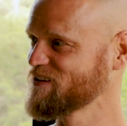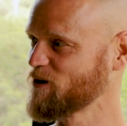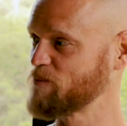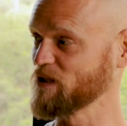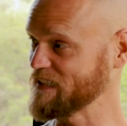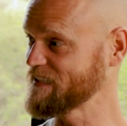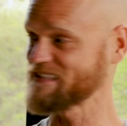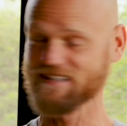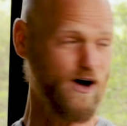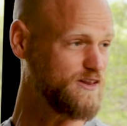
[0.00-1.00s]
police
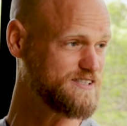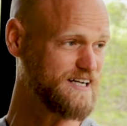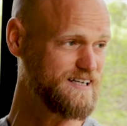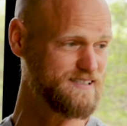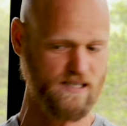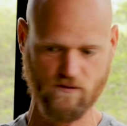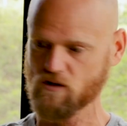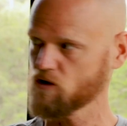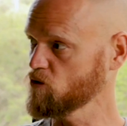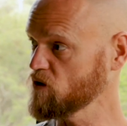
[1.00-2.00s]
and all this kind of stuff,
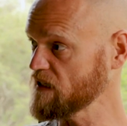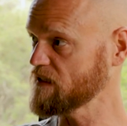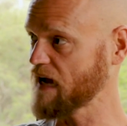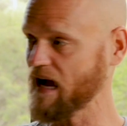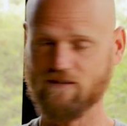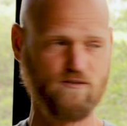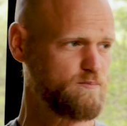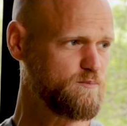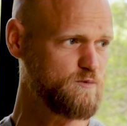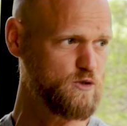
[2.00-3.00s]
you need to
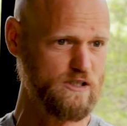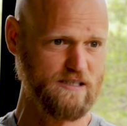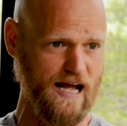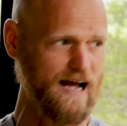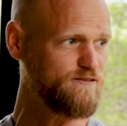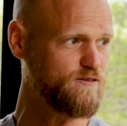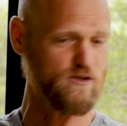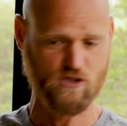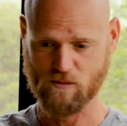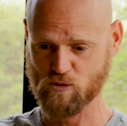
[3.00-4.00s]
have
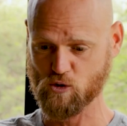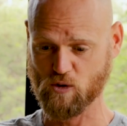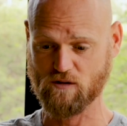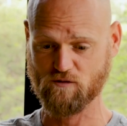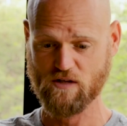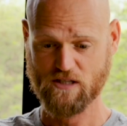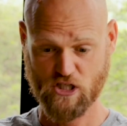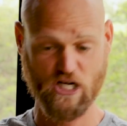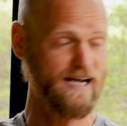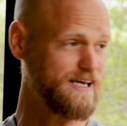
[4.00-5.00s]
some sort of
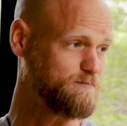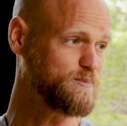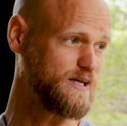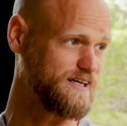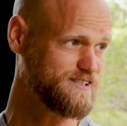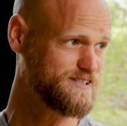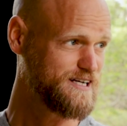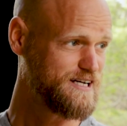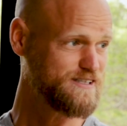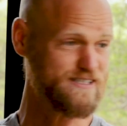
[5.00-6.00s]
check in place
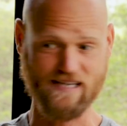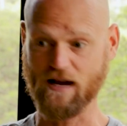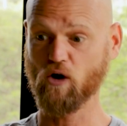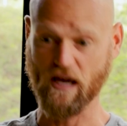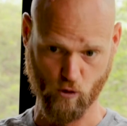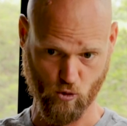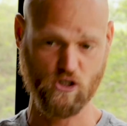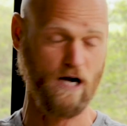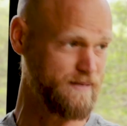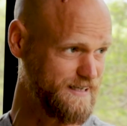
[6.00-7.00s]
to say, okay, who's
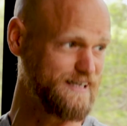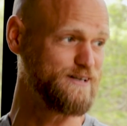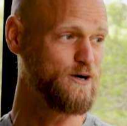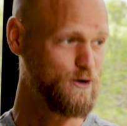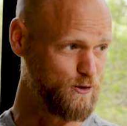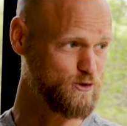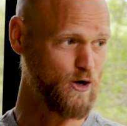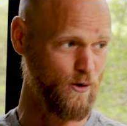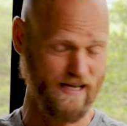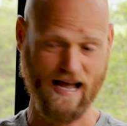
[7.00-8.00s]
coming in, who's
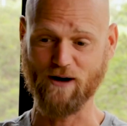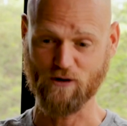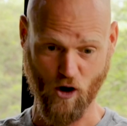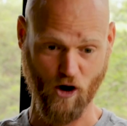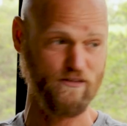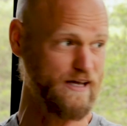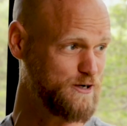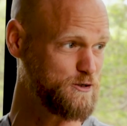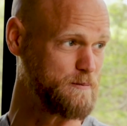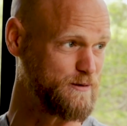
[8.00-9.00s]
going out, are they a
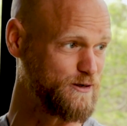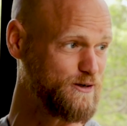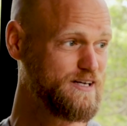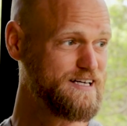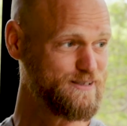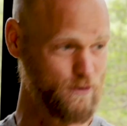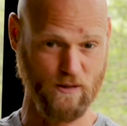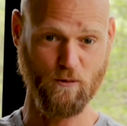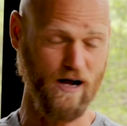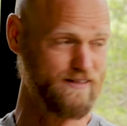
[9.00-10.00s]
criminal, do
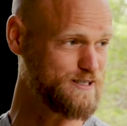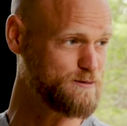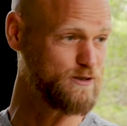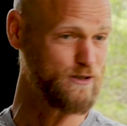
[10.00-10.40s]
we want this,